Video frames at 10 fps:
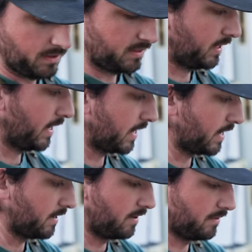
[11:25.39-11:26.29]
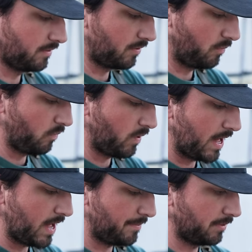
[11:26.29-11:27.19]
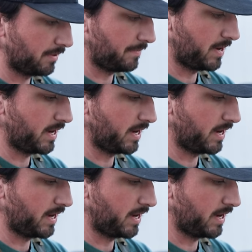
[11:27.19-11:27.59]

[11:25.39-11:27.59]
I think I got a little wobble in my